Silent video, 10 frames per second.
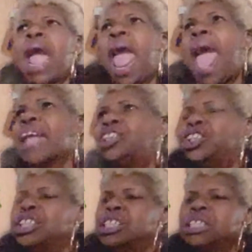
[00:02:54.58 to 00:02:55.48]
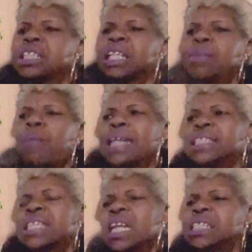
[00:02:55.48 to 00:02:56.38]
actions, my
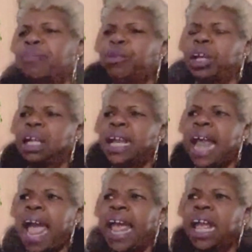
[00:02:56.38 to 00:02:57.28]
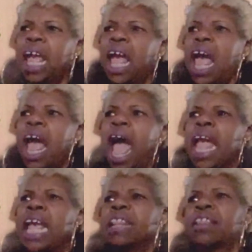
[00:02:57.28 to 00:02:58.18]
son is feeling like
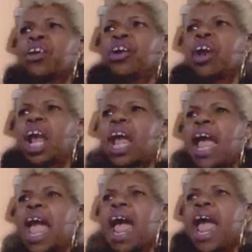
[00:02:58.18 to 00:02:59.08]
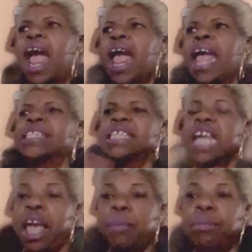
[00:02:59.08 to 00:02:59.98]
either it's
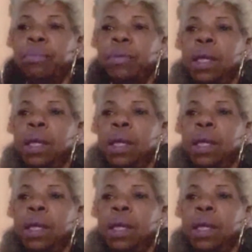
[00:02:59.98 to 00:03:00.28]
him,